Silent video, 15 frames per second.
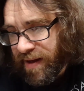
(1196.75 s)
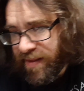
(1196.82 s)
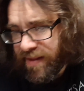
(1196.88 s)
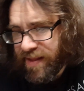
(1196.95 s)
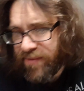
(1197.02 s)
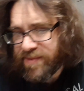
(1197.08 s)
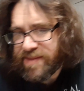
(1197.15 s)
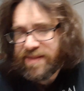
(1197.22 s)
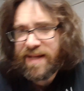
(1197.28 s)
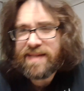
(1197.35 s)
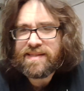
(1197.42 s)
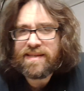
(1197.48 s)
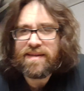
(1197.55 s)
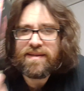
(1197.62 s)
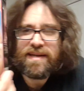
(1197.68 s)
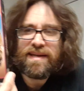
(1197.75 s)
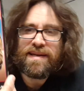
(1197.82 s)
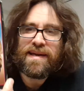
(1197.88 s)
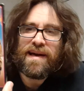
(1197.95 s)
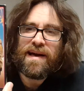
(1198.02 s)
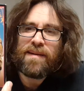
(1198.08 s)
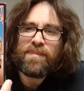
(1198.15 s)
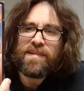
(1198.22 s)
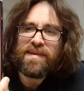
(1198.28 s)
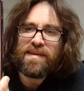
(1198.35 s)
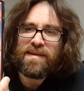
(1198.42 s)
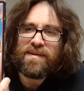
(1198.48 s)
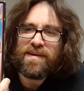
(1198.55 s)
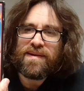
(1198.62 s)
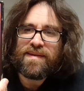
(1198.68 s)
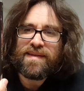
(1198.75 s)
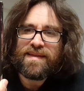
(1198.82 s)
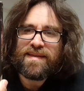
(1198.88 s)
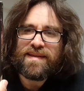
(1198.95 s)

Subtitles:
thought that was a nice clean copy though.